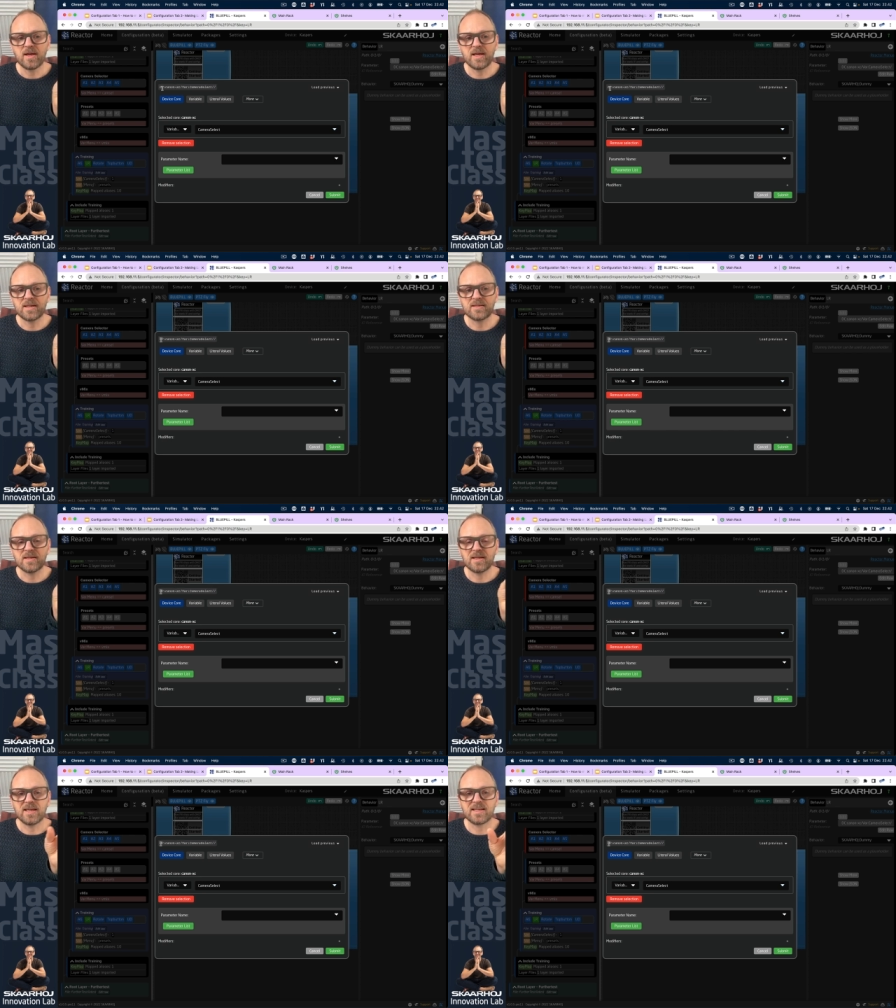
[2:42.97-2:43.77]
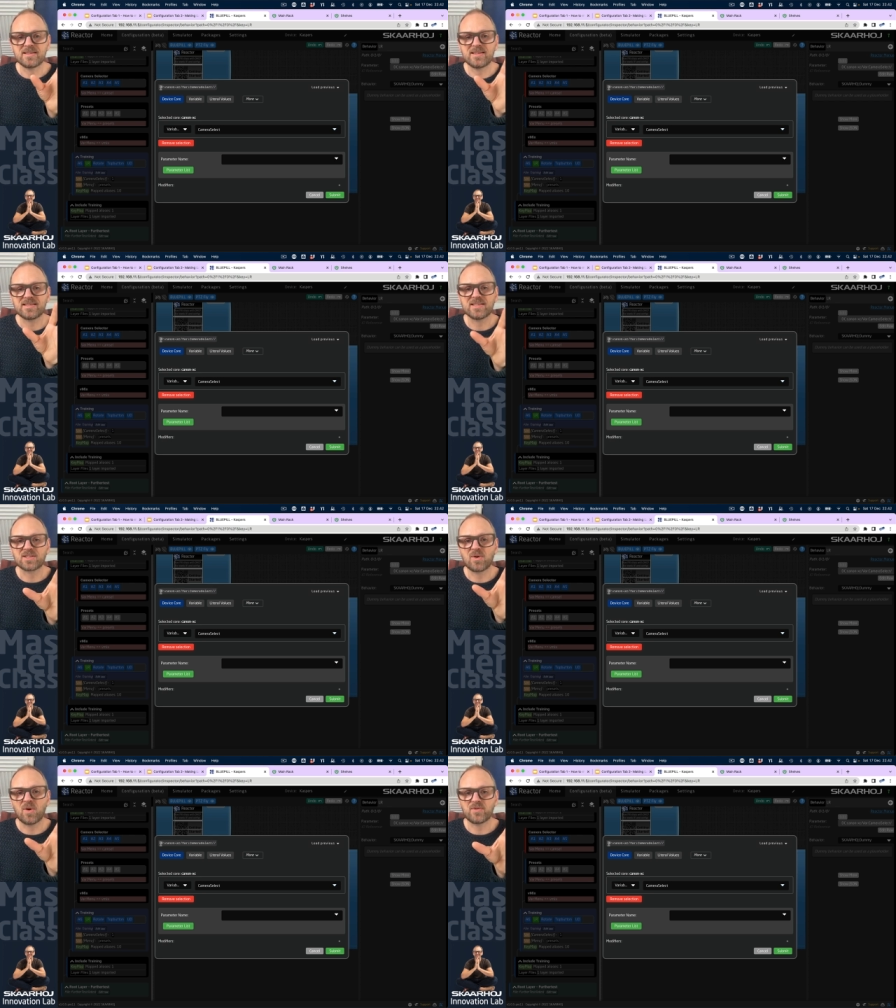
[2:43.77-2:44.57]
It it this is
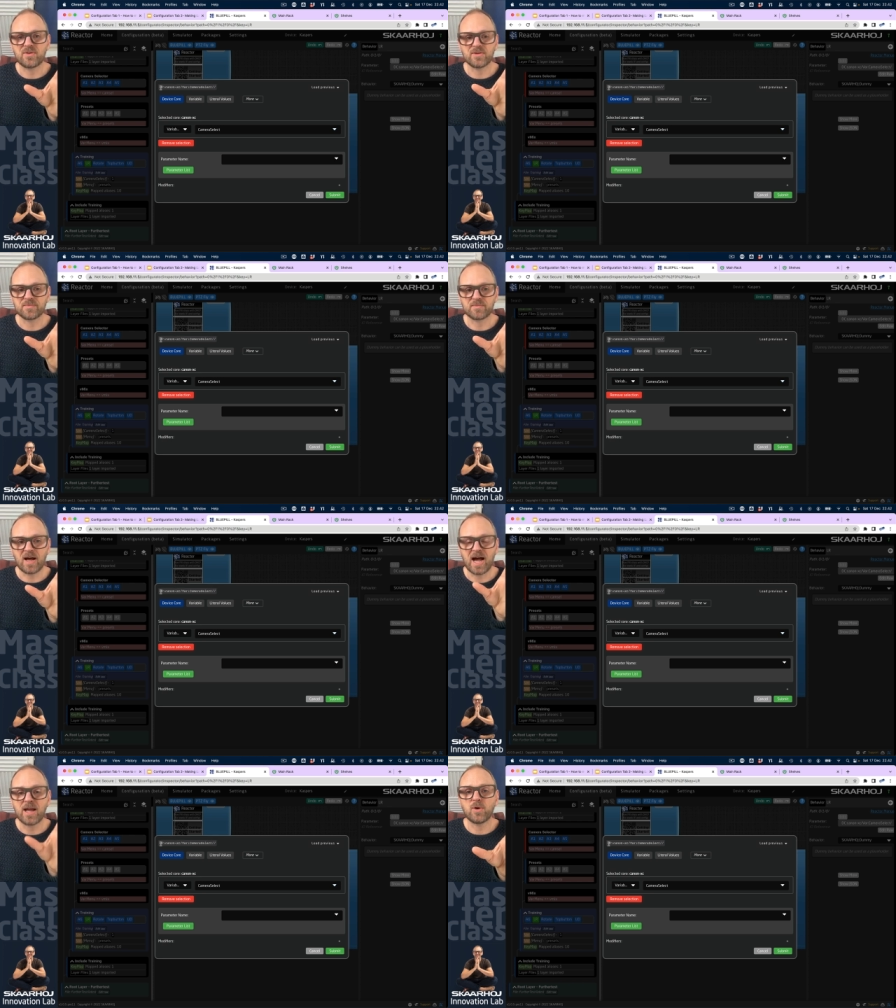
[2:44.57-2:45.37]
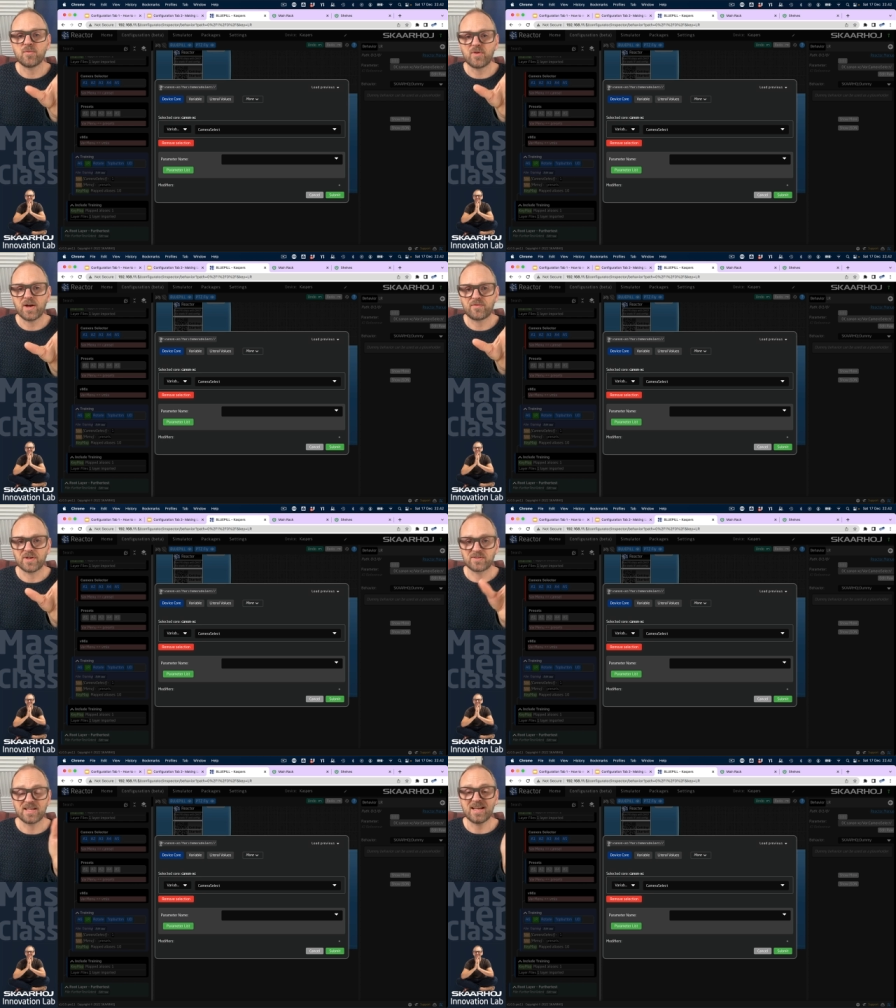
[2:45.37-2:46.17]
called the IO reference.